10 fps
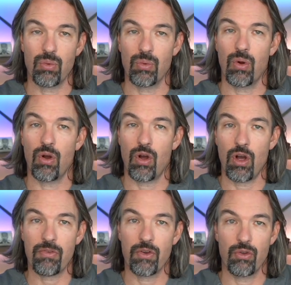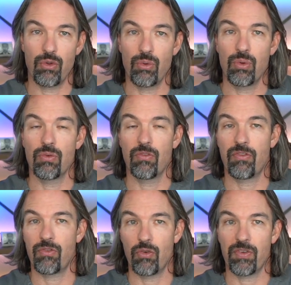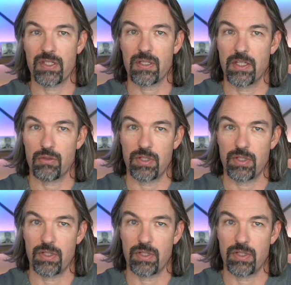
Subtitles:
we will often do full face laser